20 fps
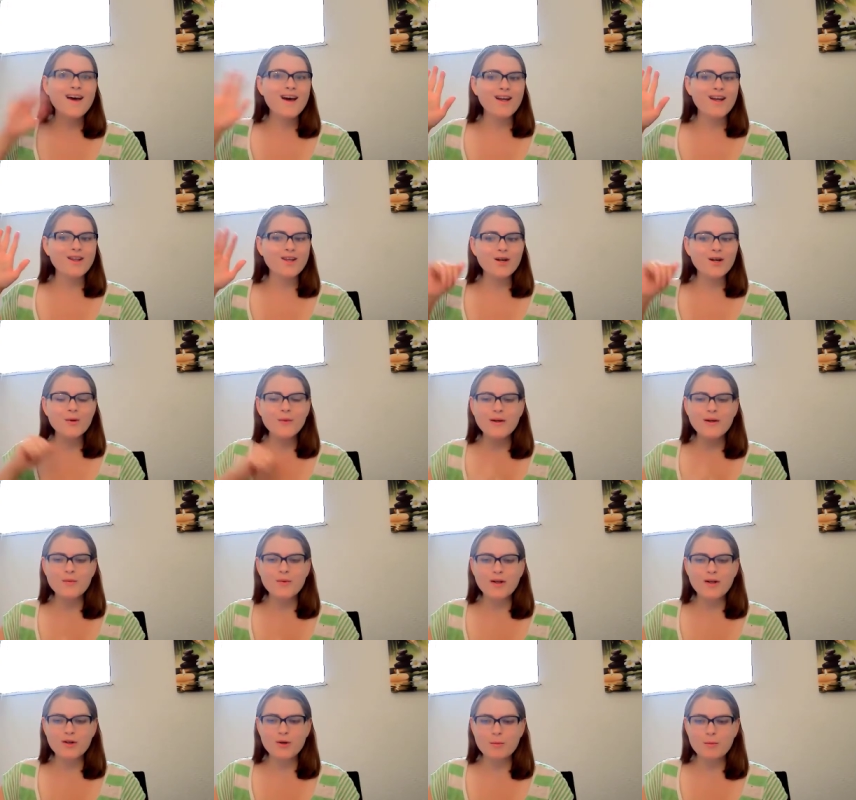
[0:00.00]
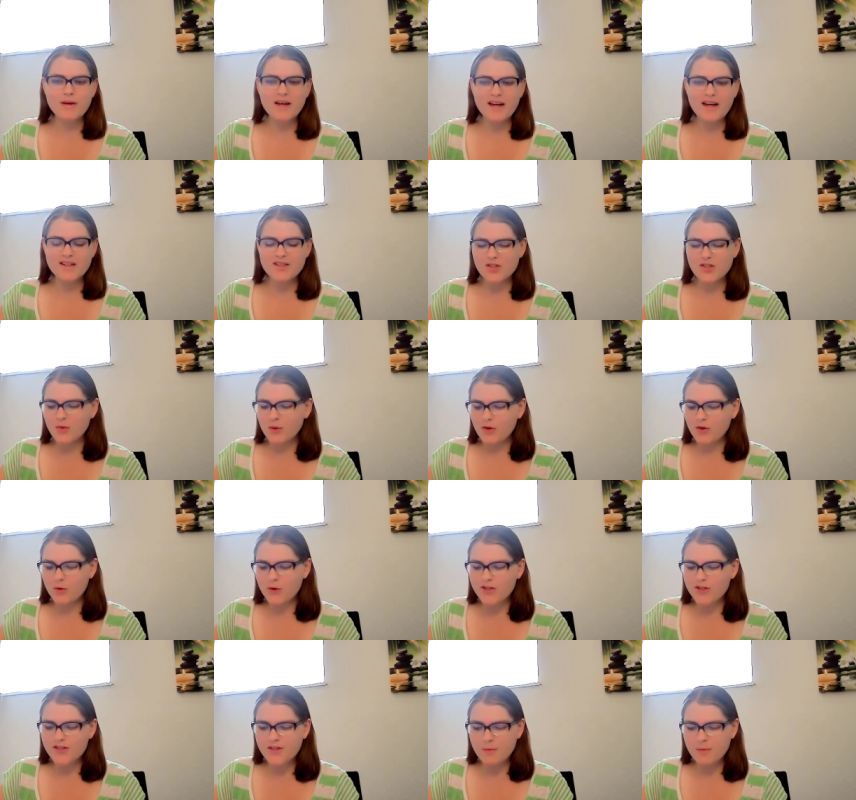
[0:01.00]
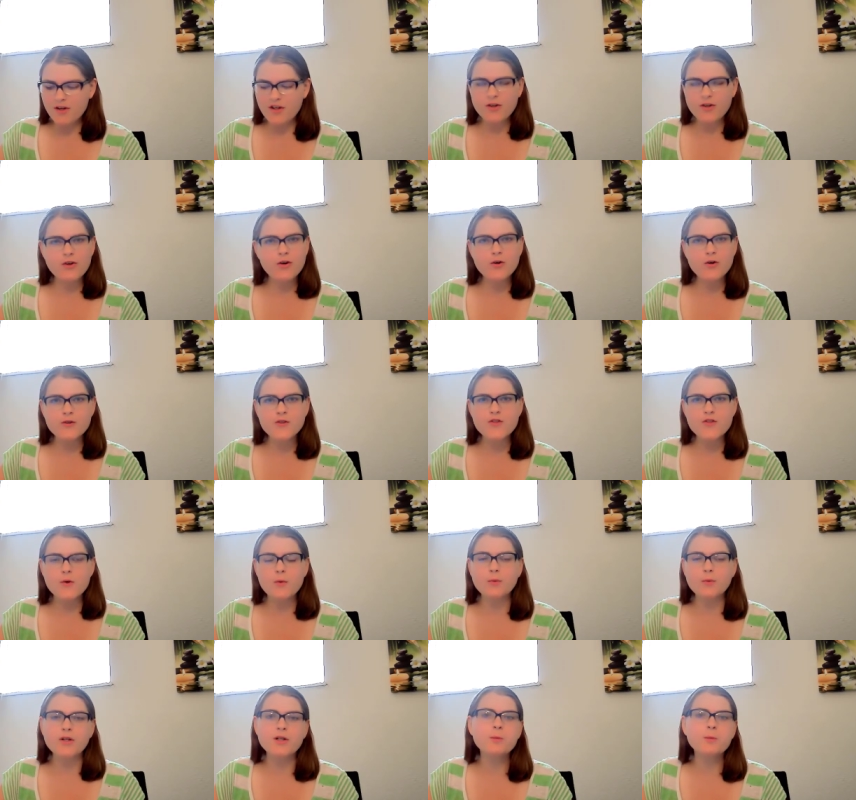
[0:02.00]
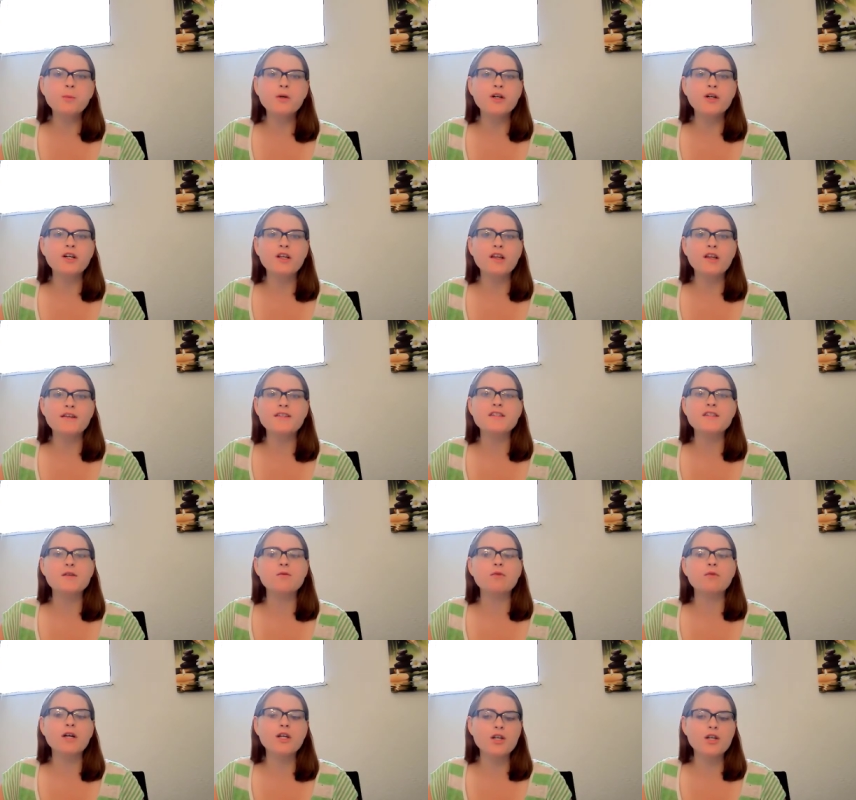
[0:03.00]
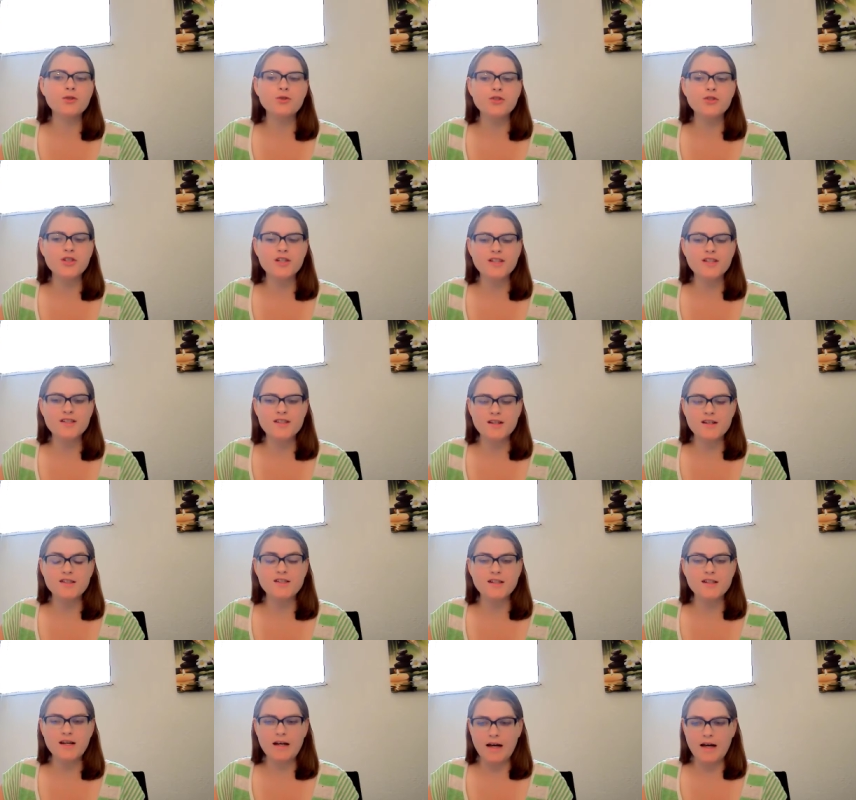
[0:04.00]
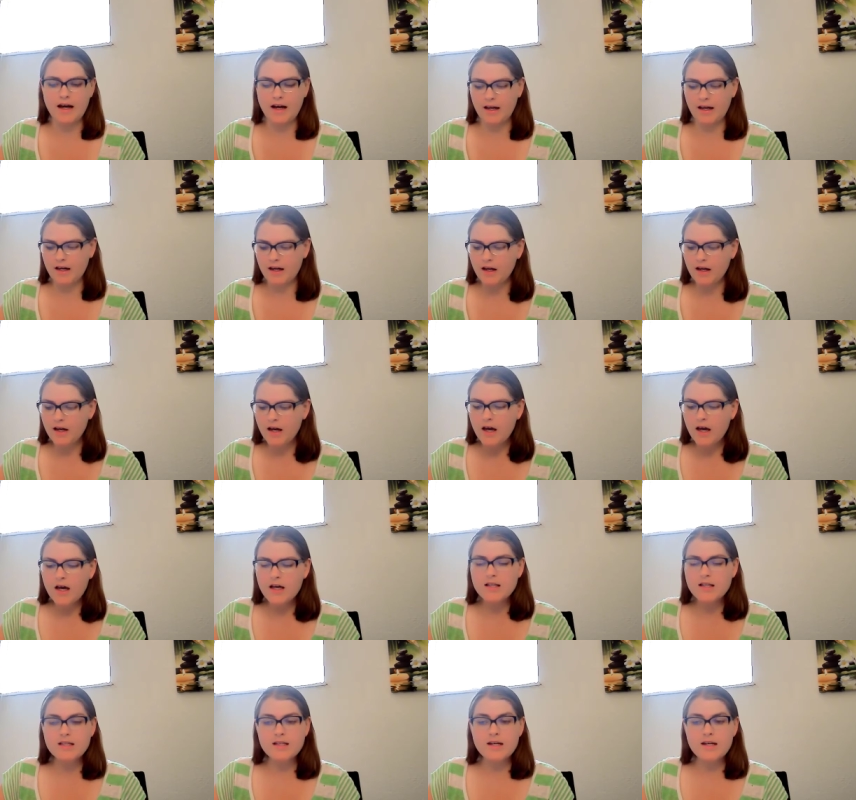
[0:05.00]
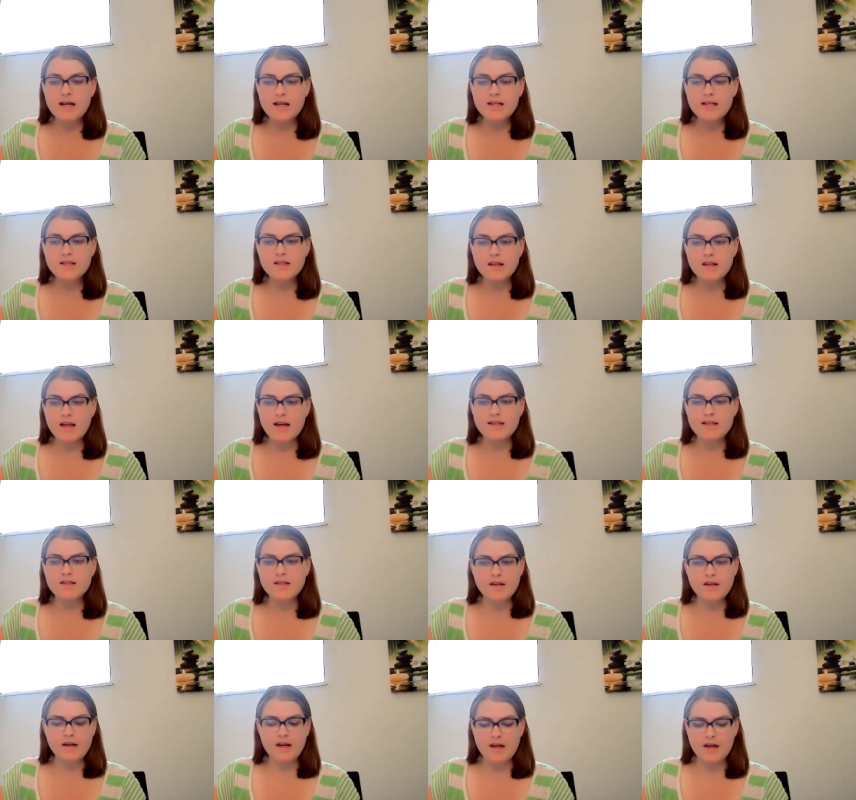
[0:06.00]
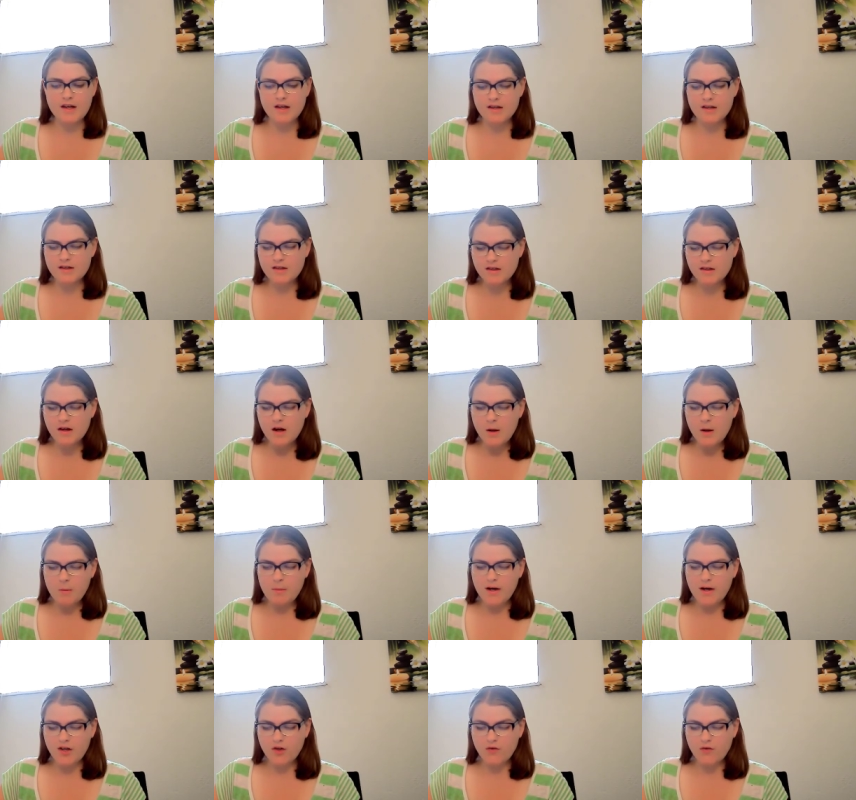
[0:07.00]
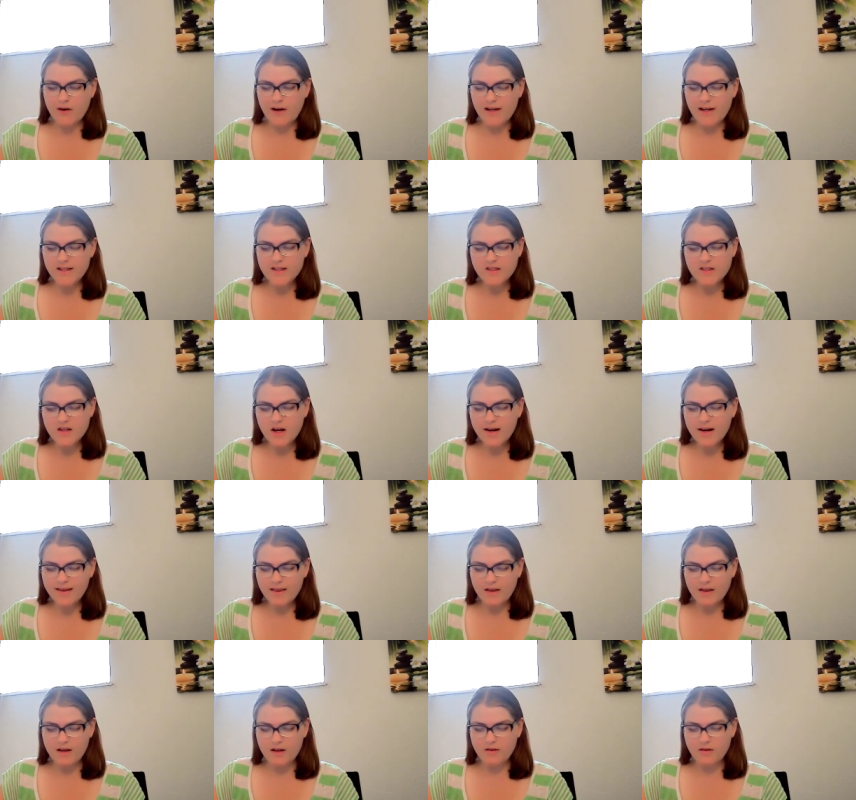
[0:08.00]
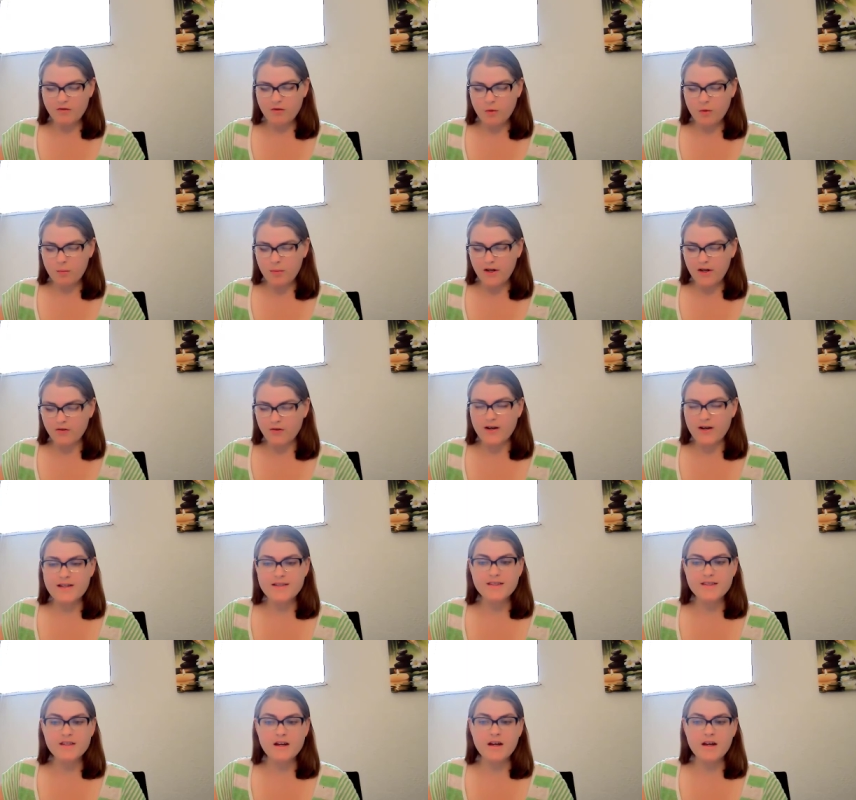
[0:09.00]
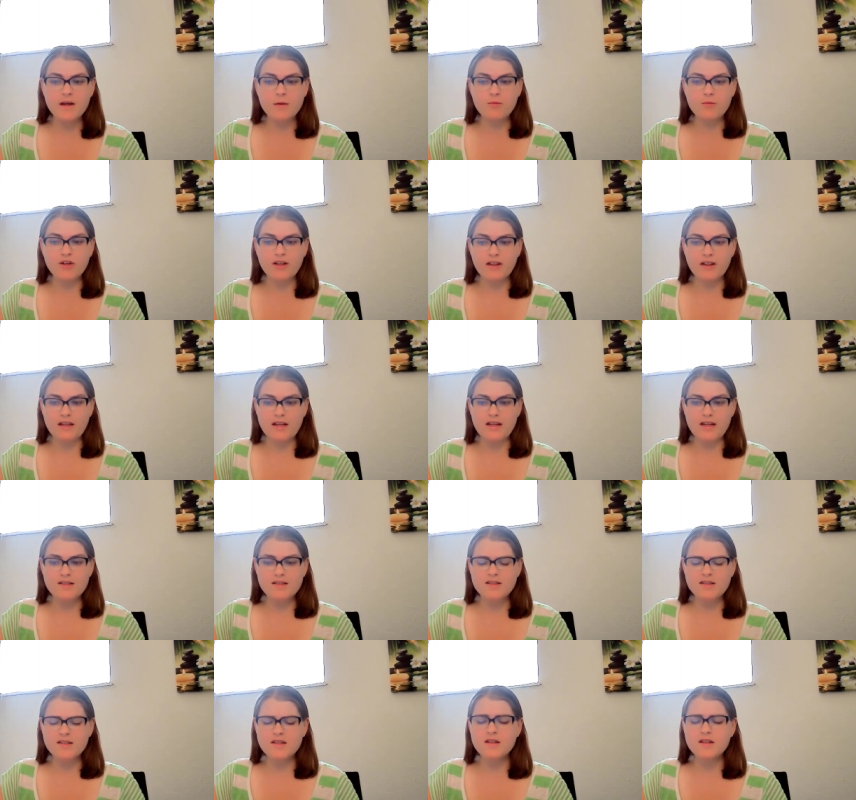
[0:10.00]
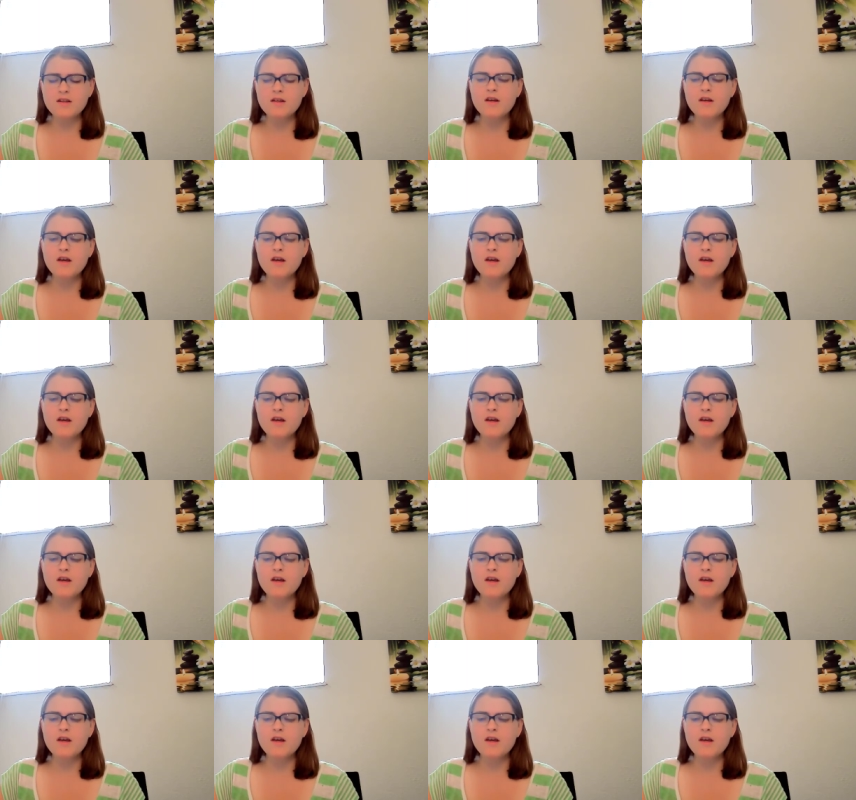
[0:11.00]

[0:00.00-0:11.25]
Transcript: Hello and welcome back to A Course in Miracles workbook lesson one hundred sixty-nine. Today's lesson is By Grace I Live, By Grace I Am Released.